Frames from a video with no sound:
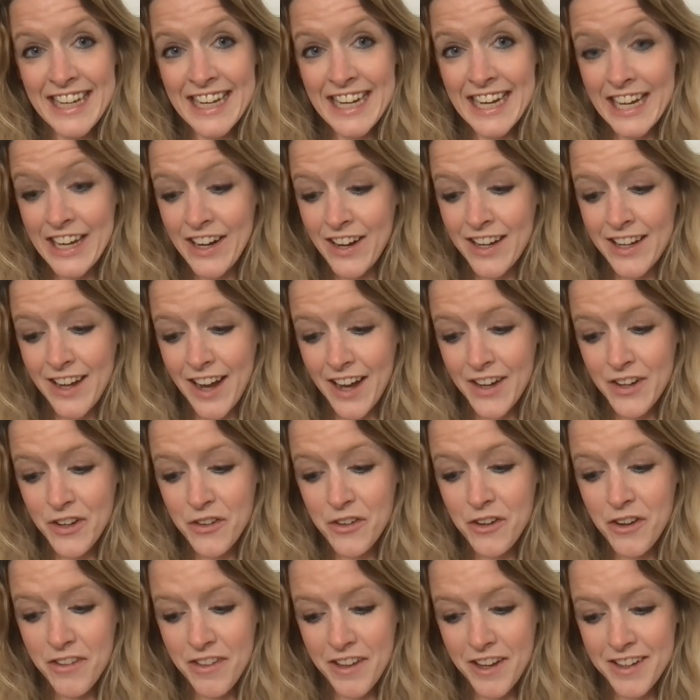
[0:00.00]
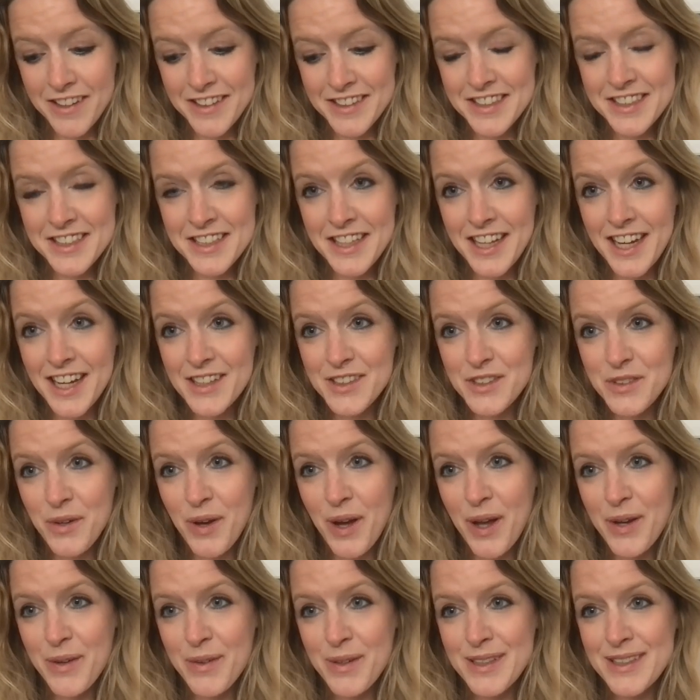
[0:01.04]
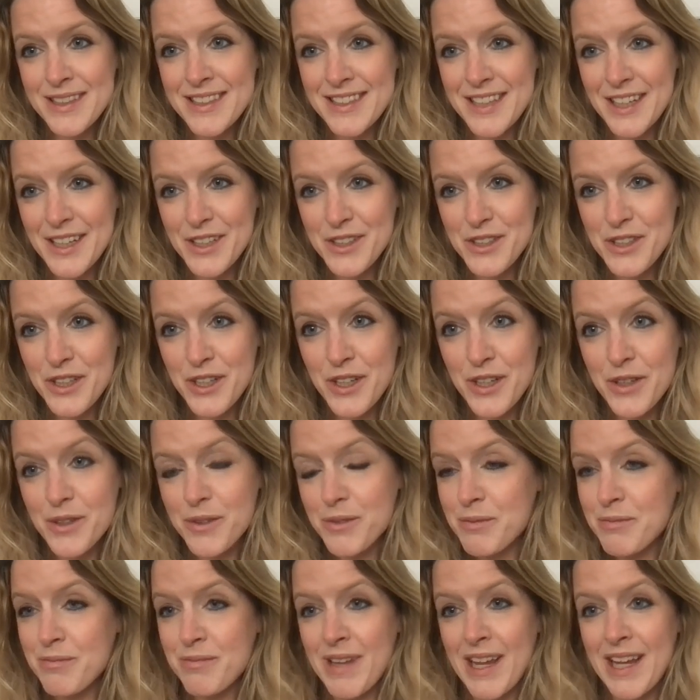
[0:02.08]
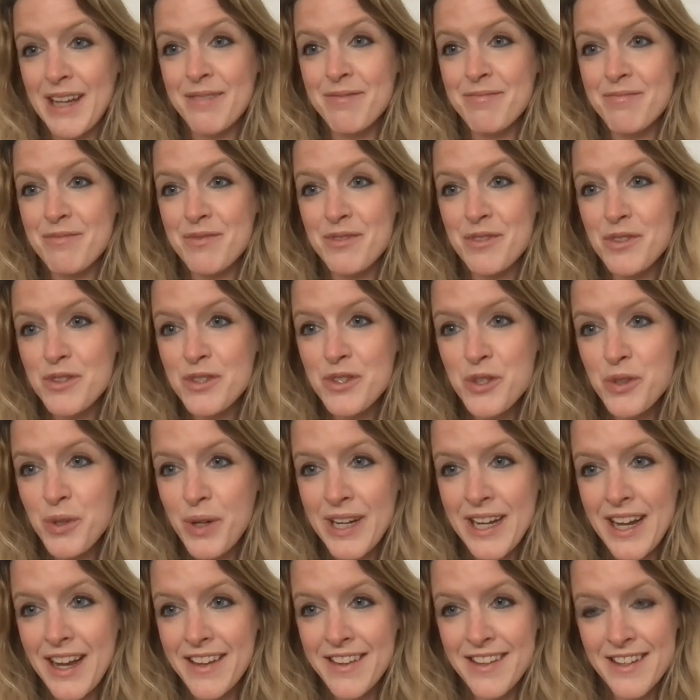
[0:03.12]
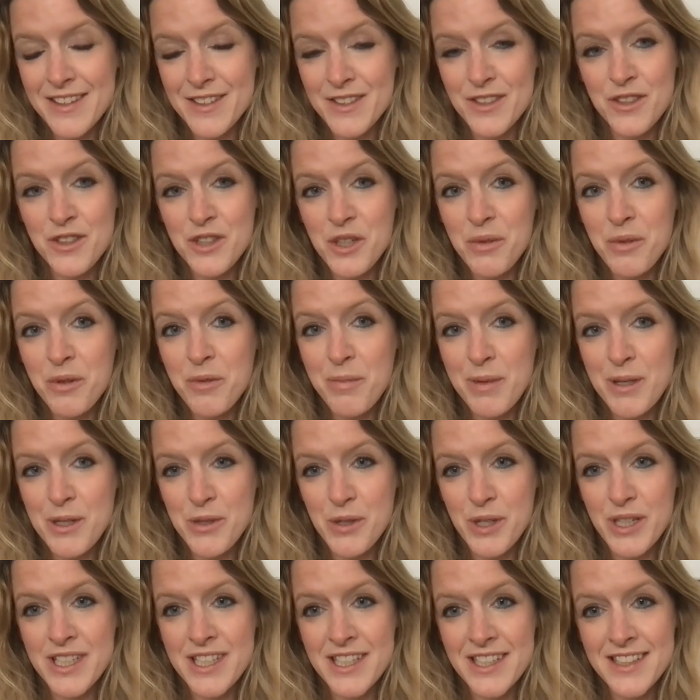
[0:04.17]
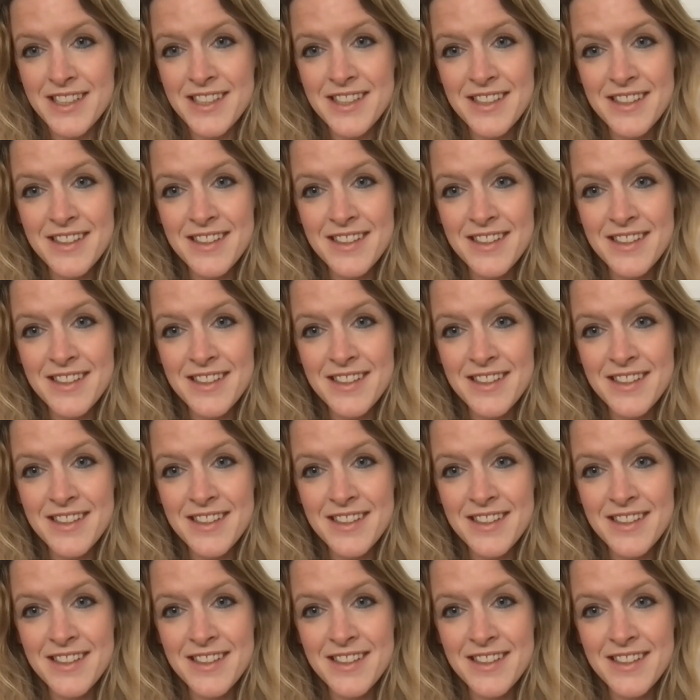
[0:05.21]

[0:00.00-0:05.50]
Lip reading: And I don't know the answer to that. So I always stick to like, treat others as you would be treated.